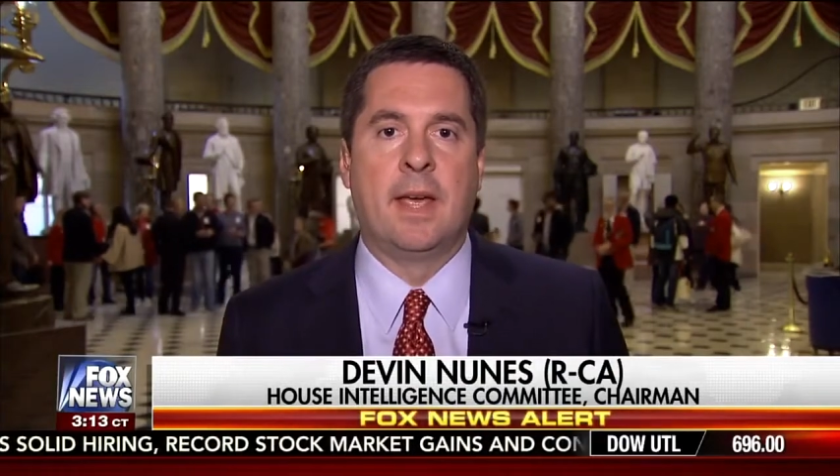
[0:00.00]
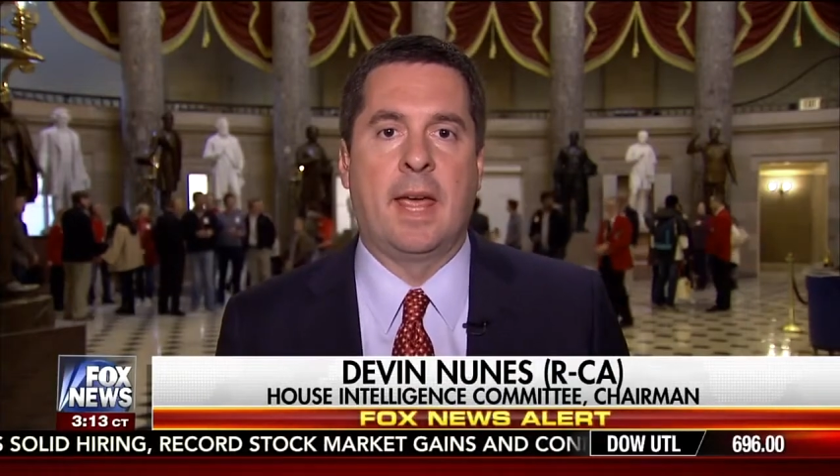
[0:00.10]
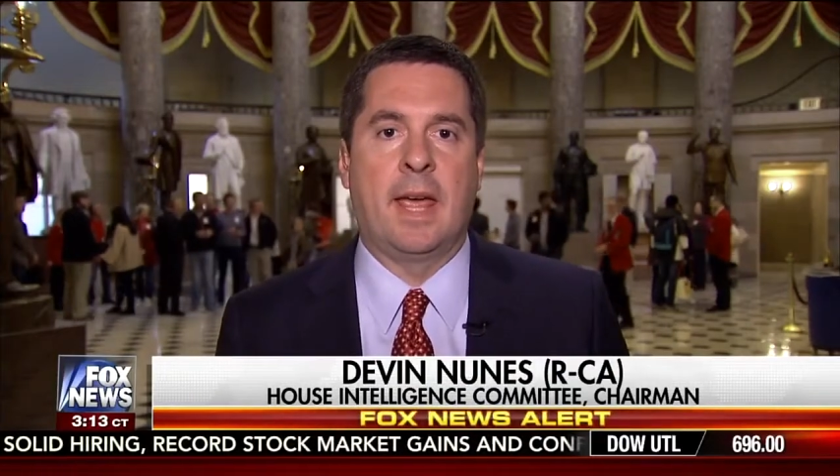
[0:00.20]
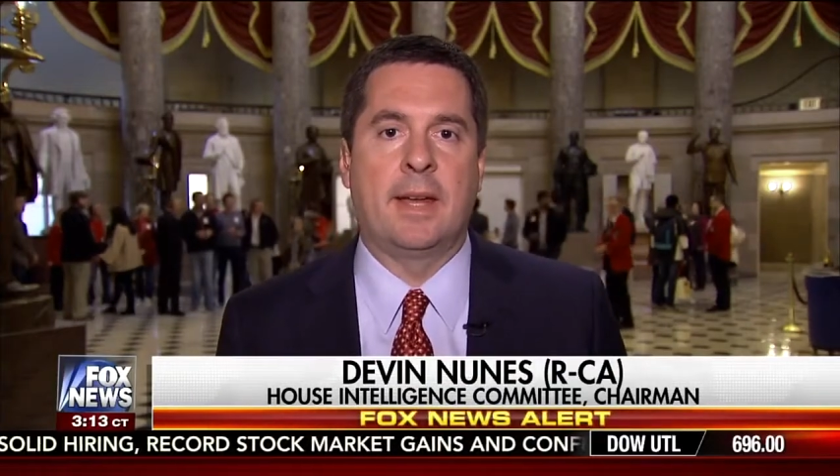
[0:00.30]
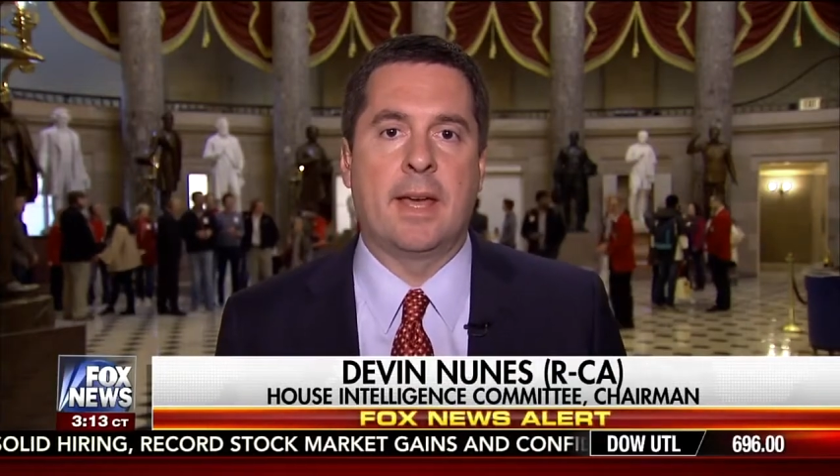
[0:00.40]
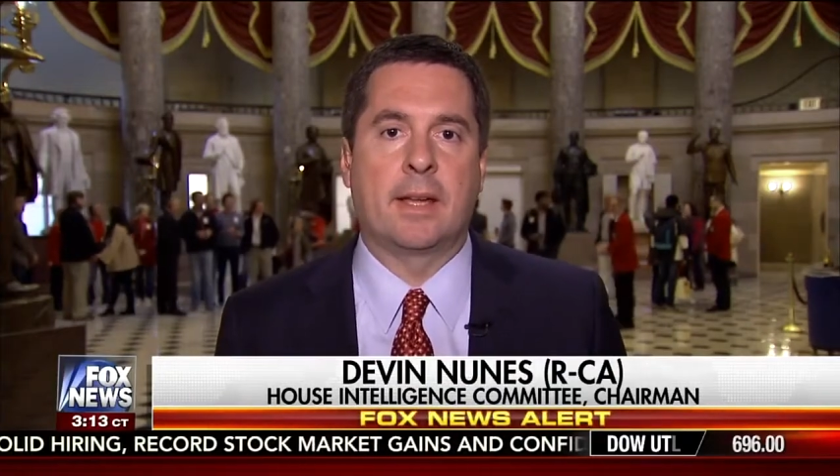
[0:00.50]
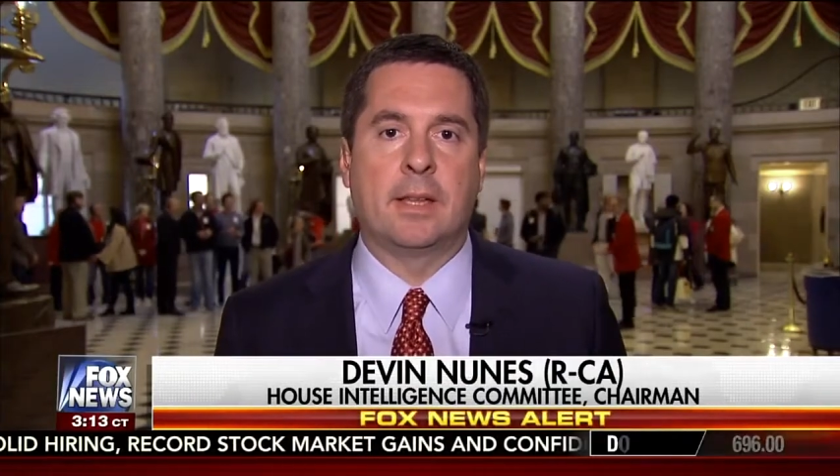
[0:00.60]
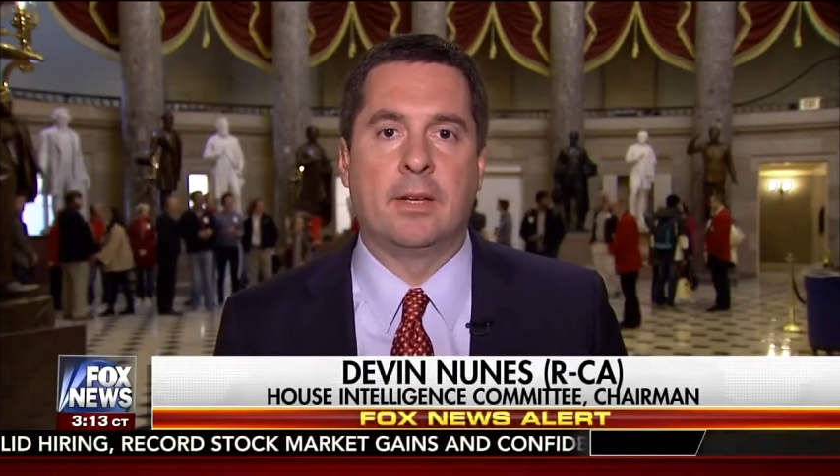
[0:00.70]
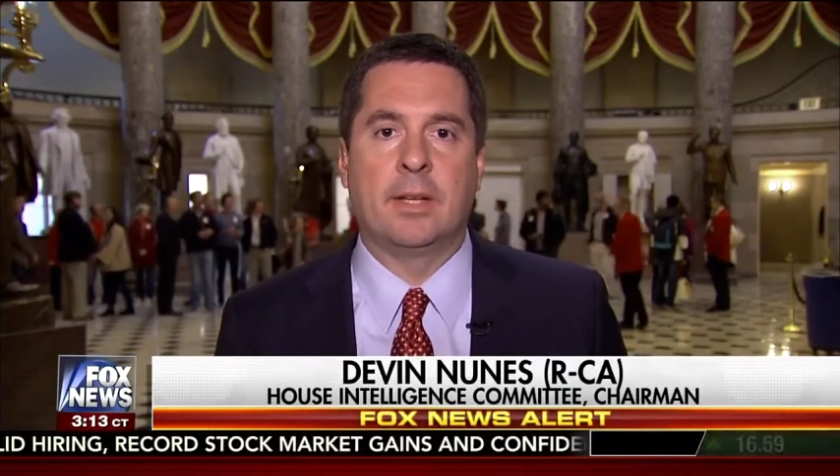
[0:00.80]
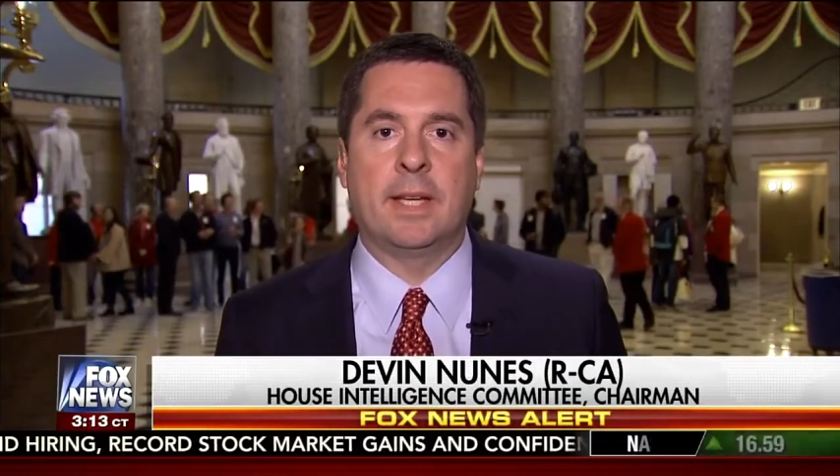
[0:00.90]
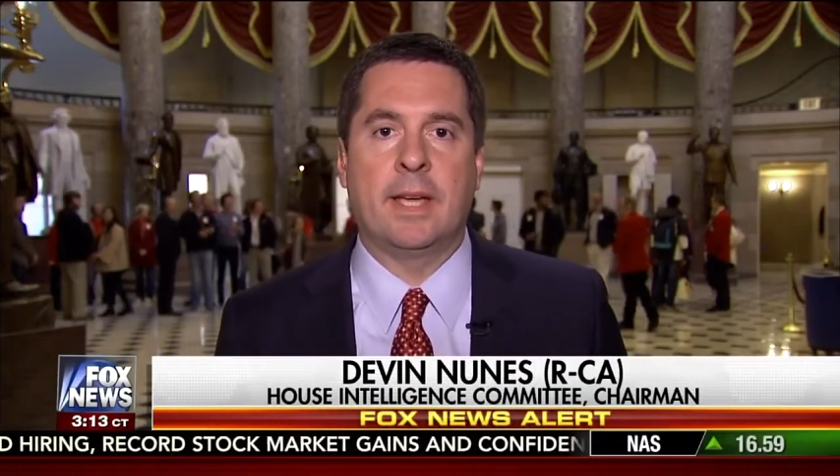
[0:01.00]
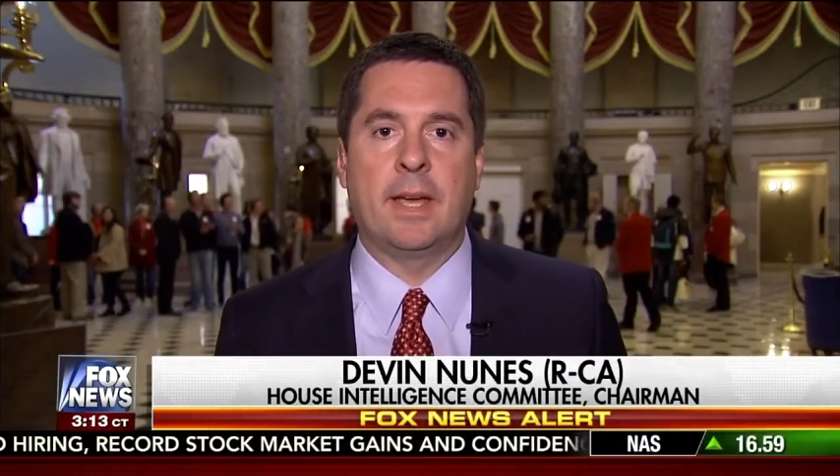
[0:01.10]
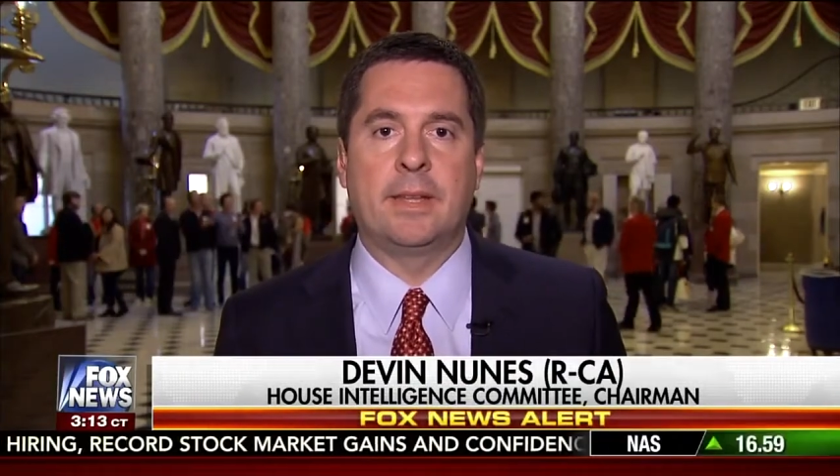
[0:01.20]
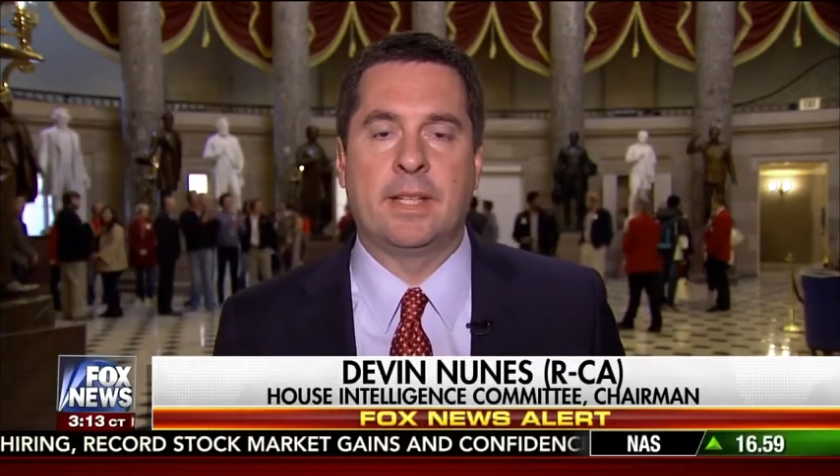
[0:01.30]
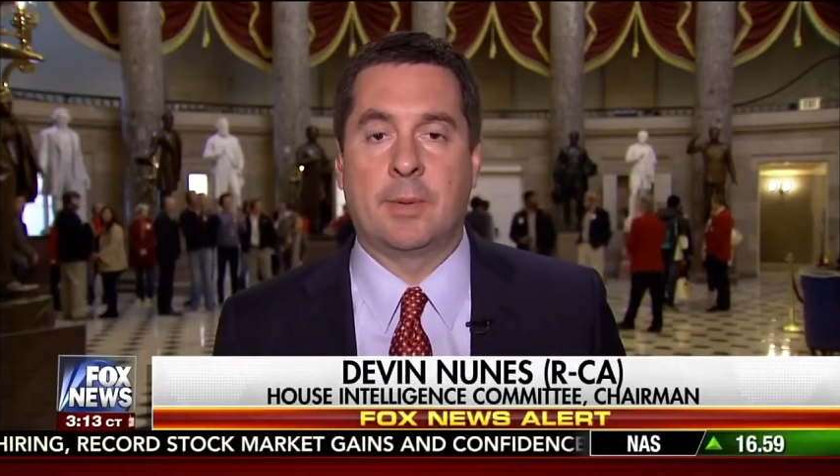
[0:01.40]
And clearly,
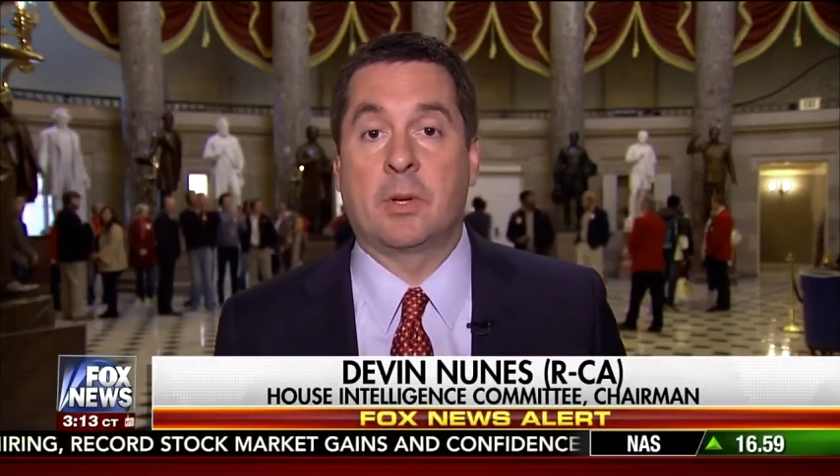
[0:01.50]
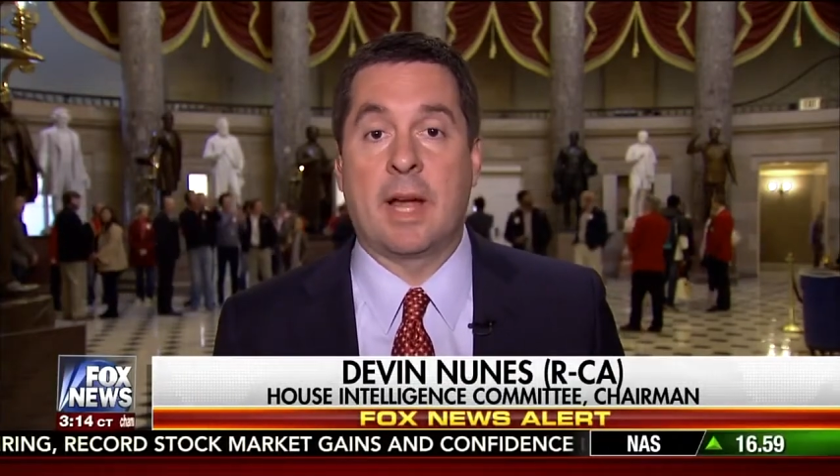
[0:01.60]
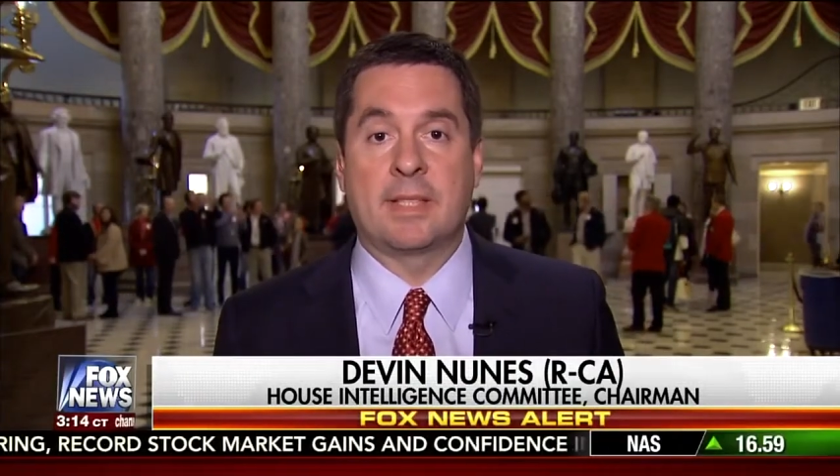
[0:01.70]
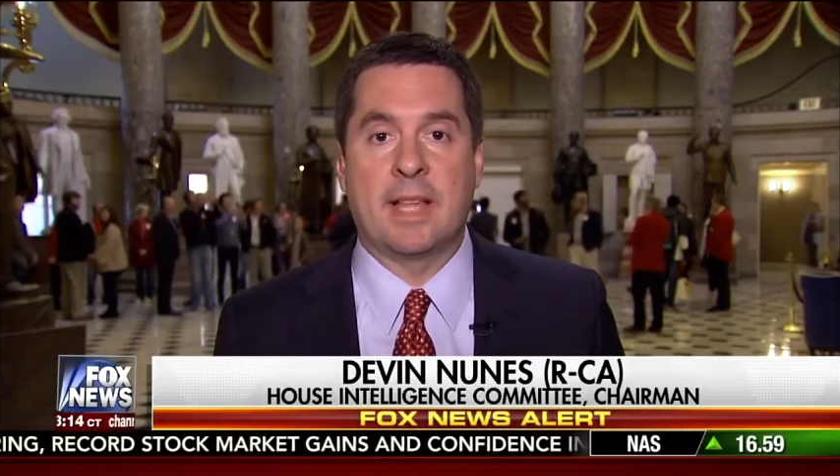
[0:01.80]
the Democrats